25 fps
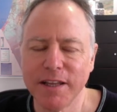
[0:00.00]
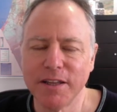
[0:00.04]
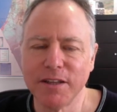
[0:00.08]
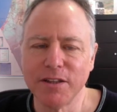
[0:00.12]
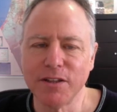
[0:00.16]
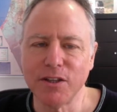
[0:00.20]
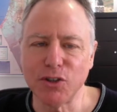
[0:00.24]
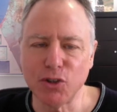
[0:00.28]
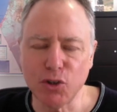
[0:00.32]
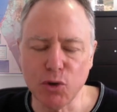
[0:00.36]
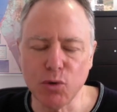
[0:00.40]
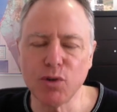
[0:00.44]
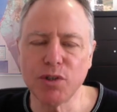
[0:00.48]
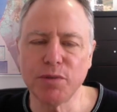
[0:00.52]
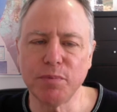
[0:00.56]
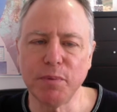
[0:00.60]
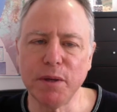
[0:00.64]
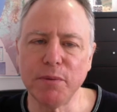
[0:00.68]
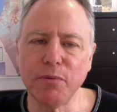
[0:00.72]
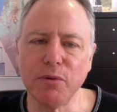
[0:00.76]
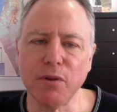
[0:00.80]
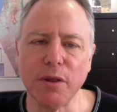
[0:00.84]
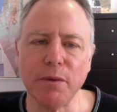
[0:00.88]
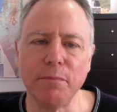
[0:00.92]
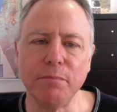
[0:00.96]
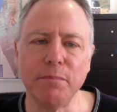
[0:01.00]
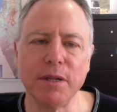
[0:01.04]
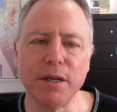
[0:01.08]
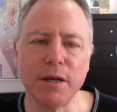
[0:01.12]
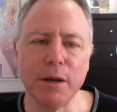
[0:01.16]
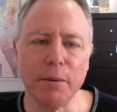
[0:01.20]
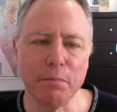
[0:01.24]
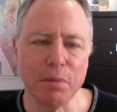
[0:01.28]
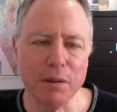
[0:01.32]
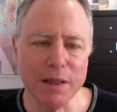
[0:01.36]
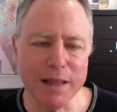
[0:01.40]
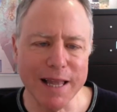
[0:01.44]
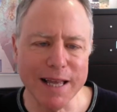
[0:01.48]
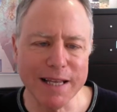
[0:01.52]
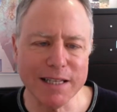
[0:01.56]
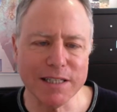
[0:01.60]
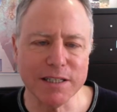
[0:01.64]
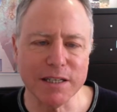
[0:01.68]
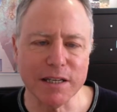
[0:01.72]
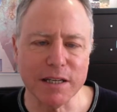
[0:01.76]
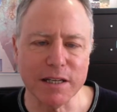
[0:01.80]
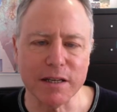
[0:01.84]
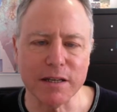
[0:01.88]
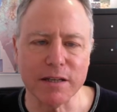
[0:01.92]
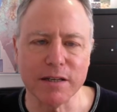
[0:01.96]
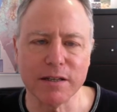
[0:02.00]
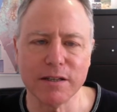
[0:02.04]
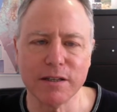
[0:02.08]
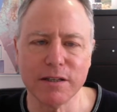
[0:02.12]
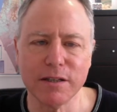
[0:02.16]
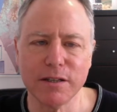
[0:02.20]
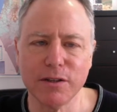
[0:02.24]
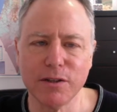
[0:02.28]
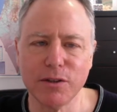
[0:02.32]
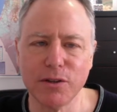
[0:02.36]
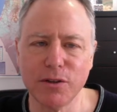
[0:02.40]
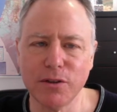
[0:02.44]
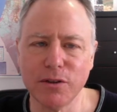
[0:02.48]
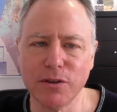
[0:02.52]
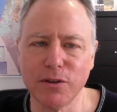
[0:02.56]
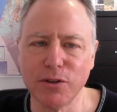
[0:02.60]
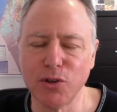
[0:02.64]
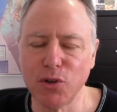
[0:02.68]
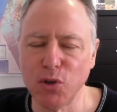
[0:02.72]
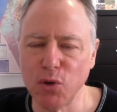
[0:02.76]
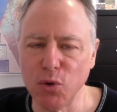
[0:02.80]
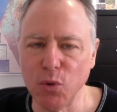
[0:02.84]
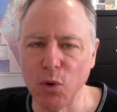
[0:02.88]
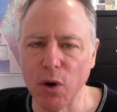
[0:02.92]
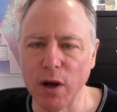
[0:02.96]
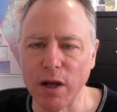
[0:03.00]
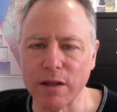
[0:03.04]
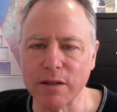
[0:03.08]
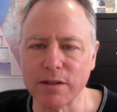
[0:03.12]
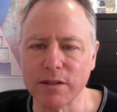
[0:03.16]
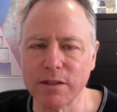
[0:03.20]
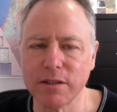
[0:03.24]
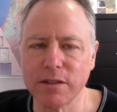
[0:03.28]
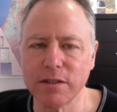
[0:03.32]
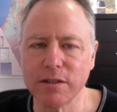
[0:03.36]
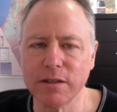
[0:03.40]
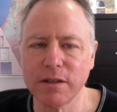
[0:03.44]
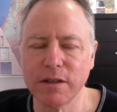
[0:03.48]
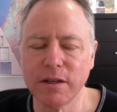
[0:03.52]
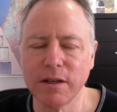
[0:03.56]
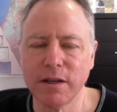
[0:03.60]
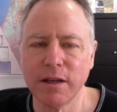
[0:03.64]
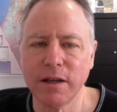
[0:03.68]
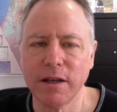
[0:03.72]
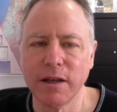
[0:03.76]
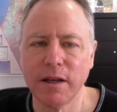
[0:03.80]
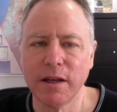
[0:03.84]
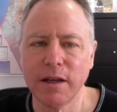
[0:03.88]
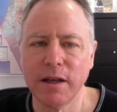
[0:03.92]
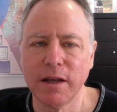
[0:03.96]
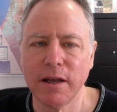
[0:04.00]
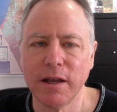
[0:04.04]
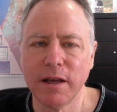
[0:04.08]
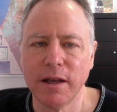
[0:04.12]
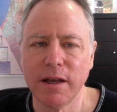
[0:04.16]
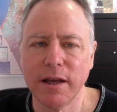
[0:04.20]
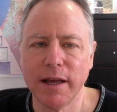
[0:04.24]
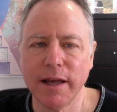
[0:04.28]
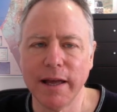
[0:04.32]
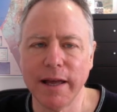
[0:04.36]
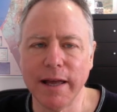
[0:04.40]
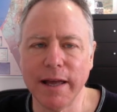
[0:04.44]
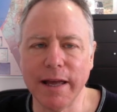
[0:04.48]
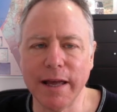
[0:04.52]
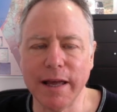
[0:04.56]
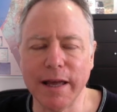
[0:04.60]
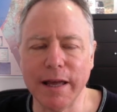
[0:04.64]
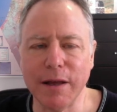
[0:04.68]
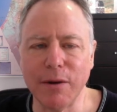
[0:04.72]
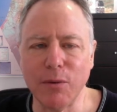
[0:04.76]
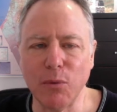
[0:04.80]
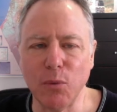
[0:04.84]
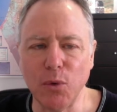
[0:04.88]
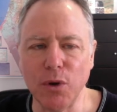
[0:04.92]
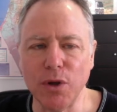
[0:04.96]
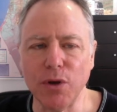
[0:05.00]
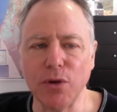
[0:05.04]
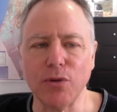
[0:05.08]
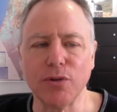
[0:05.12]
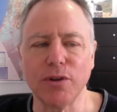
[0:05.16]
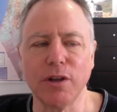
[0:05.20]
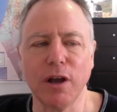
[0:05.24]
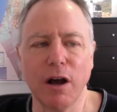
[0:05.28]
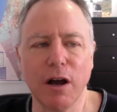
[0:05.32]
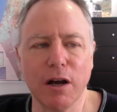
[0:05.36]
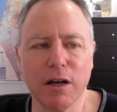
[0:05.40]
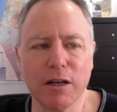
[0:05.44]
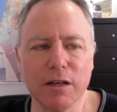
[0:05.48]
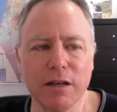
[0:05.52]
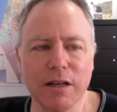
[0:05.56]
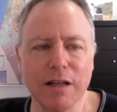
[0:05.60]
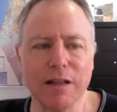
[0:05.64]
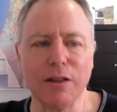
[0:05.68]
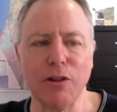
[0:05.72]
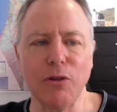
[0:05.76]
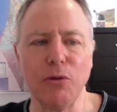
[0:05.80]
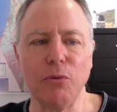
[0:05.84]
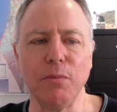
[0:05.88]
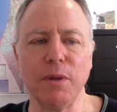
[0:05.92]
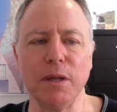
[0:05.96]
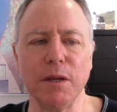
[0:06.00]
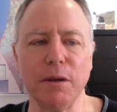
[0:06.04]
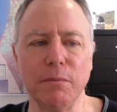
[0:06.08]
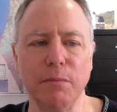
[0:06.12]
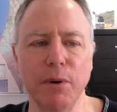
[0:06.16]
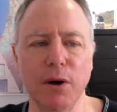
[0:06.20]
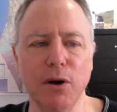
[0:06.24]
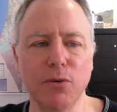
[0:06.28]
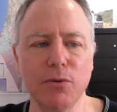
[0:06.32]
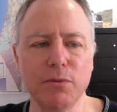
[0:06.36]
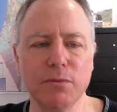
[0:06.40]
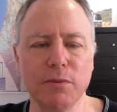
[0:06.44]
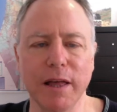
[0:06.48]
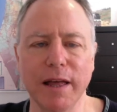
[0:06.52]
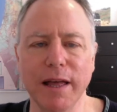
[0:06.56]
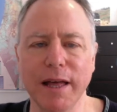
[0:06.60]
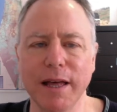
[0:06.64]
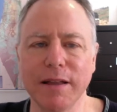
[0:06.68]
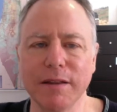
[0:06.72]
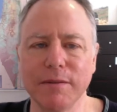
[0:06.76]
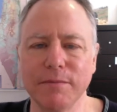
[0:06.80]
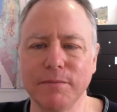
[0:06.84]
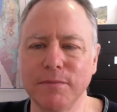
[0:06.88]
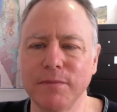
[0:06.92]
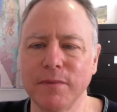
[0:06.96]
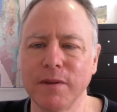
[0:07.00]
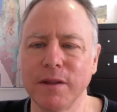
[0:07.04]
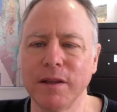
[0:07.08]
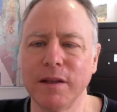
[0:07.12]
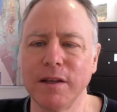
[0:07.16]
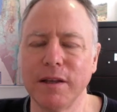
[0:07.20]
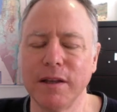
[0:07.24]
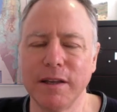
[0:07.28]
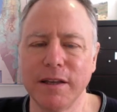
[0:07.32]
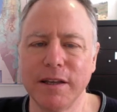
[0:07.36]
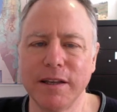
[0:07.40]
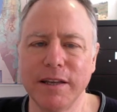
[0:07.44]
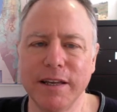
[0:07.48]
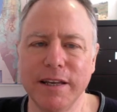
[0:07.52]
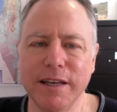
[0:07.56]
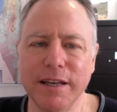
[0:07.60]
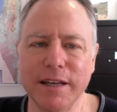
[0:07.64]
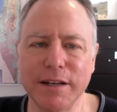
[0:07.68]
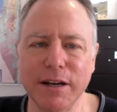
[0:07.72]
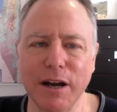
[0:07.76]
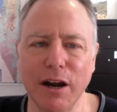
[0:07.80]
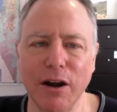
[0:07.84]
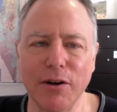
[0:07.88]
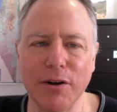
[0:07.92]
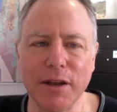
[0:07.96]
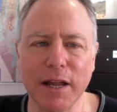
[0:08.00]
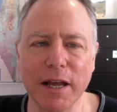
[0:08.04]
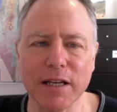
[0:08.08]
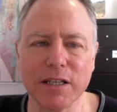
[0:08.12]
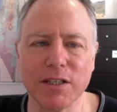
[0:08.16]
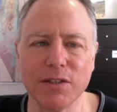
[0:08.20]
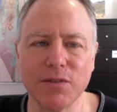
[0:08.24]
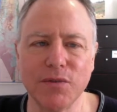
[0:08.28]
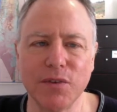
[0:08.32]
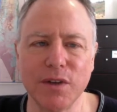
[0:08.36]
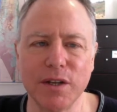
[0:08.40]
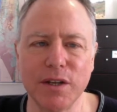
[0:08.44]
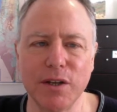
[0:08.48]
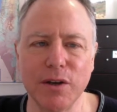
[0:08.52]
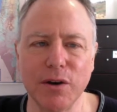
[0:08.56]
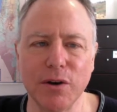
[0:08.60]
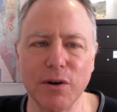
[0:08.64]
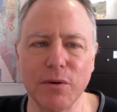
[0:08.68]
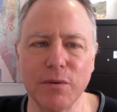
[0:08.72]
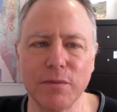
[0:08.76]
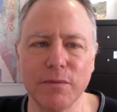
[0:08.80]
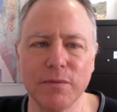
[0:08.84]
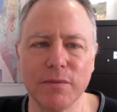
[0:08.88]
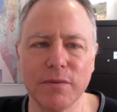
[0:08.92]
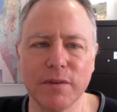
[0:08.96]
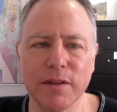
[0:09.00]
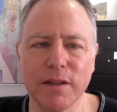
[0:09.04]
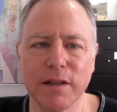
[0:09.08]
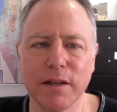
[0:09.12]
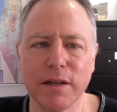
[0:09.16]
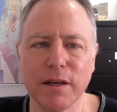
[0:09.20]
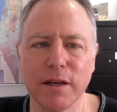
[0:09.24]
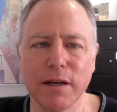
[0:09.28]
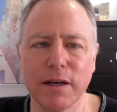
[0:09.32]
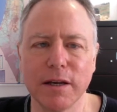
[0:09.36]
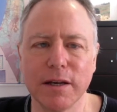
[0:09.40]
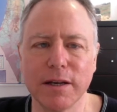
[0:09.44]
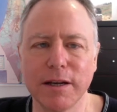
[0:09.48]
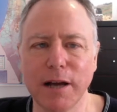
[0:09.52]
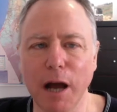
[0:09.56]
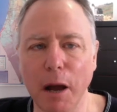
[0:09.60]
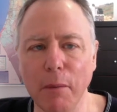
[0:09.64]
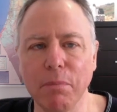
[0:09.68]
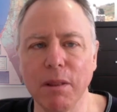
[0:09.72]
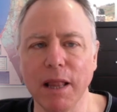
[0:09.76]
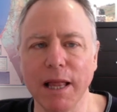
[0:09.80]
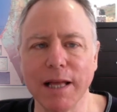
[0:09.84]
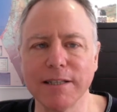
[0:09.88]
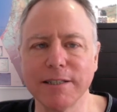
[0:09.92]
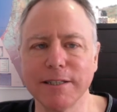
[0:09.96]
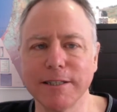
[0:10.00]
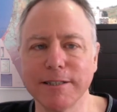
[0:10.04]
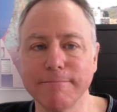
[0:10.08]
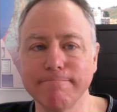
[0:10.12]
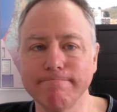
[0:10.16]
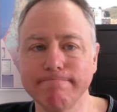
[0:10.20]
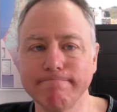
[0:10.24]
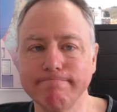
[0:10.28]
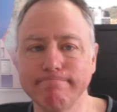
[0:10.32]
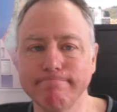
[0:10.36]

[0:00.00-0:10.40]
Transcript: The Jewish people have been a blessing to us, and we'll talk a little bit about that in our next video. God bless.